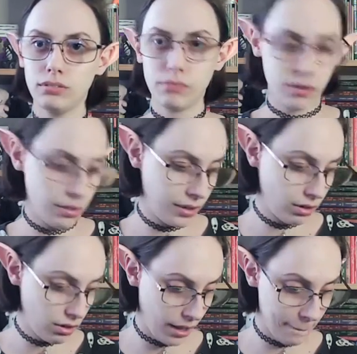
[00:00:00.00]
Here we
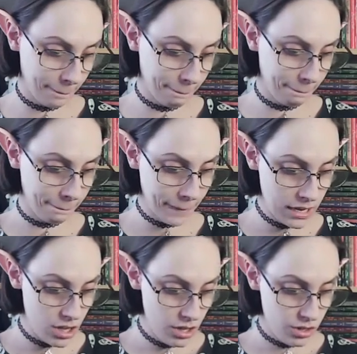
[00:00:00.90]
go. Okay.
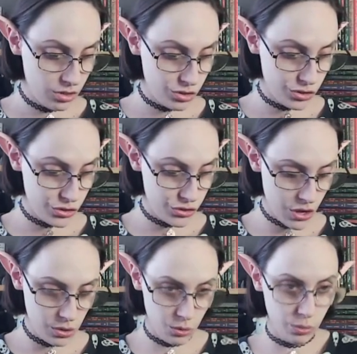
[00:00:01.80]

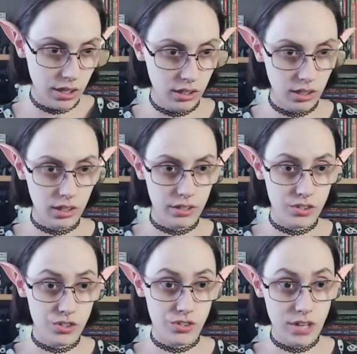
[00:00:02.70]
So,
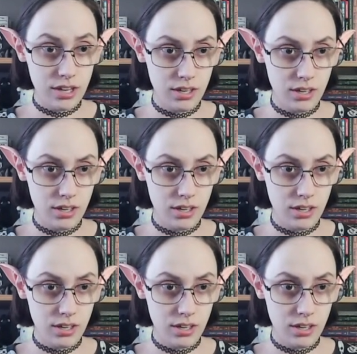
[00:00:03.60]
stay.